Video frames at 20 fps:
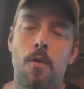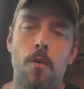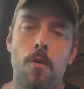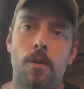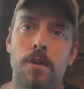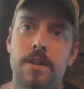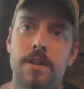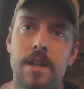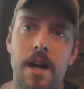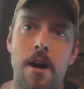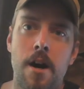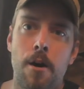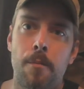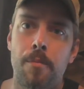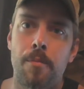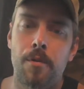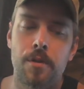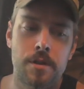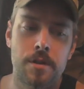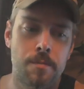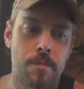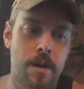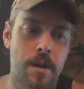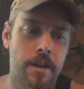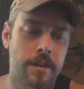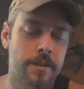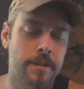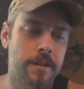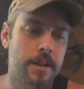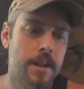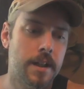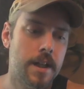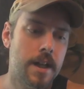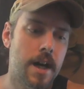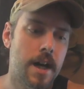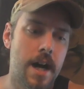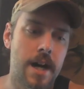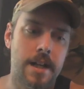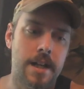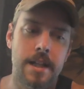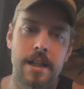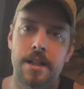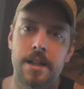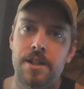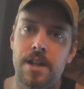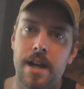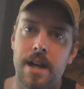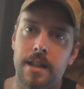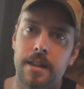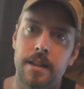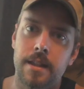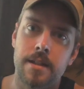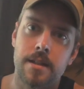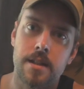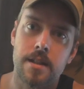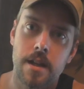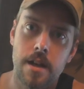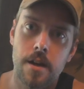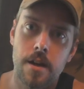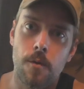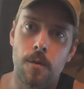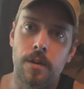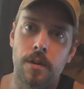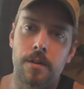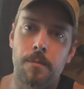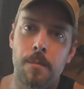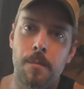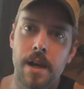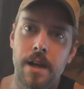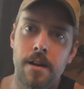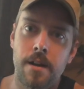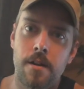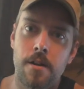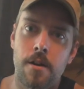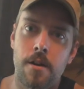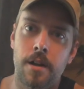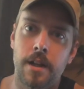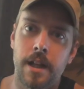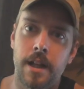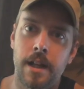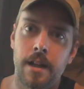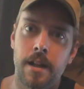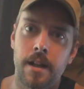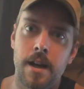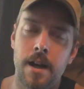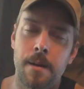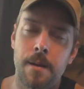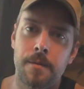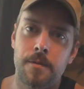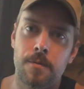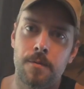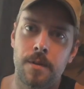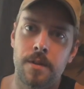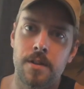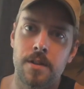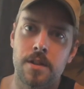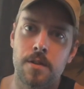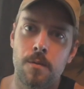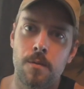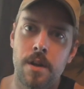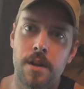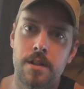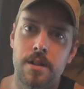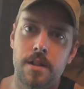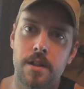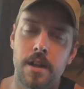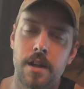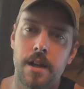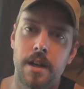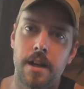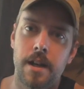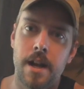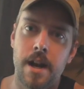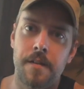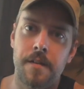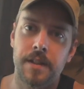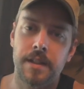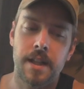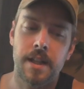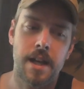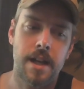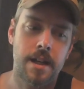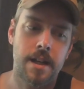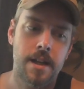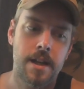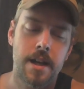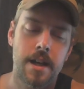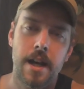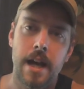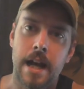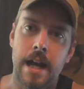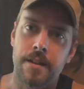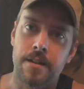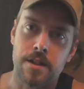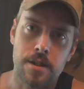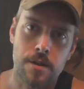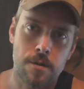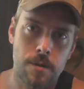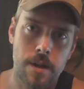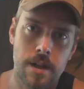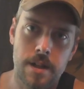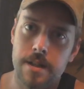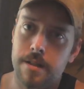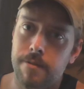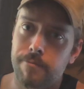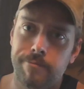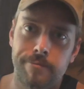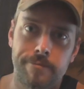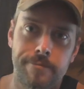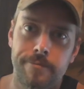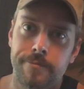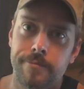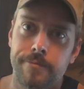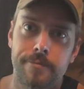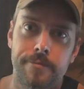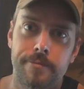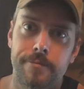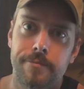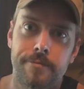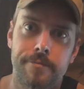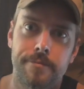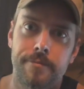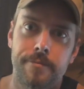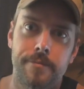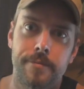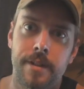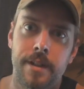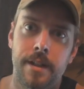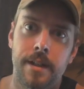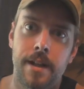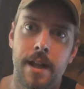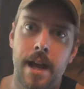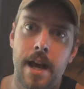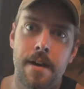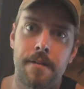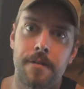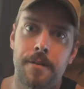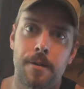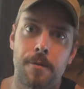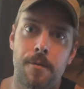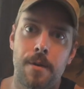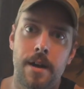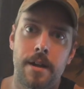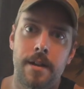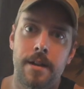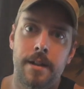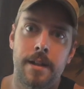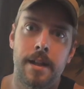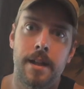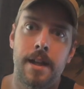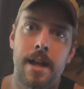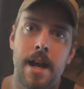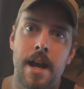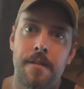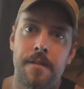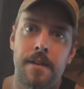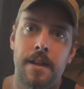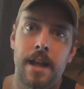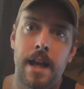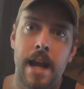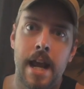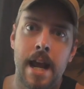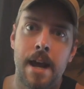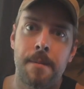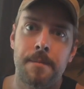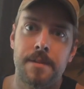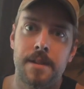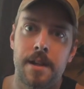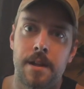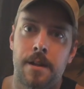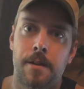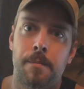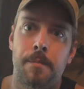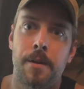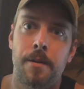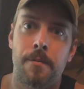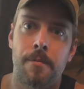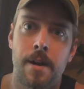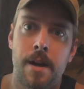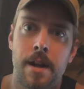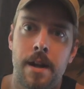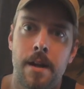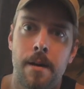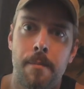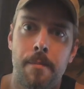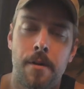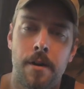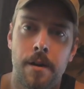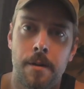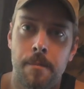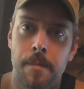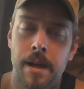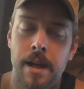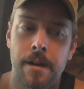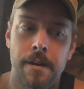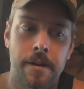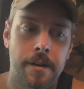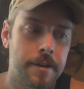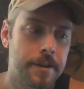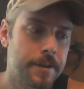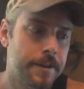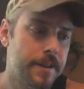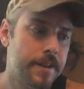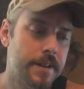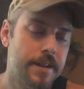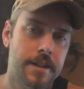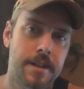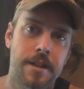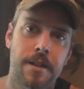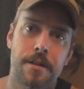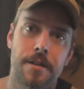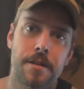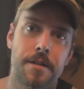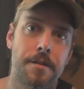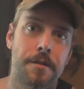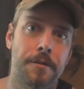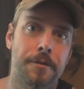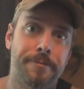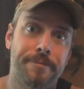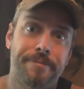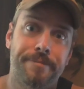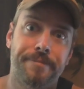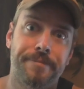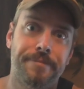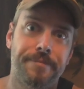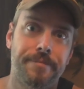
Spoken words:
horn style push button. I did check this with the meter on the inline between the switch and everything, and the switch didn't have any amps that could be read up on a meter. So